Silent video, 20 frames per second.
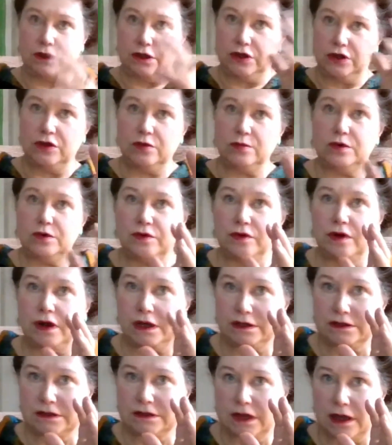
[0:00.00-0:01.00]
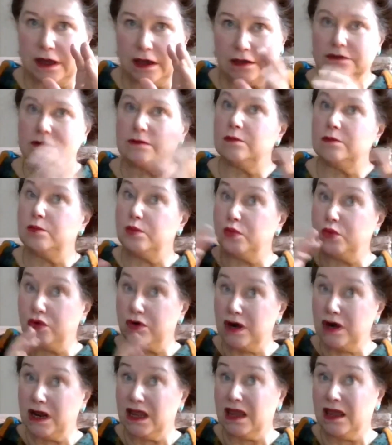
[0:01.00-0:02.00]
the Human Rights Act
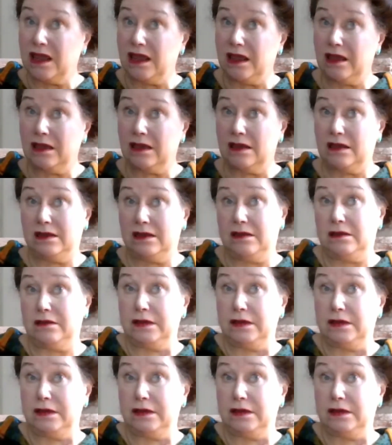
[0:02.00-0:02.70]
bringing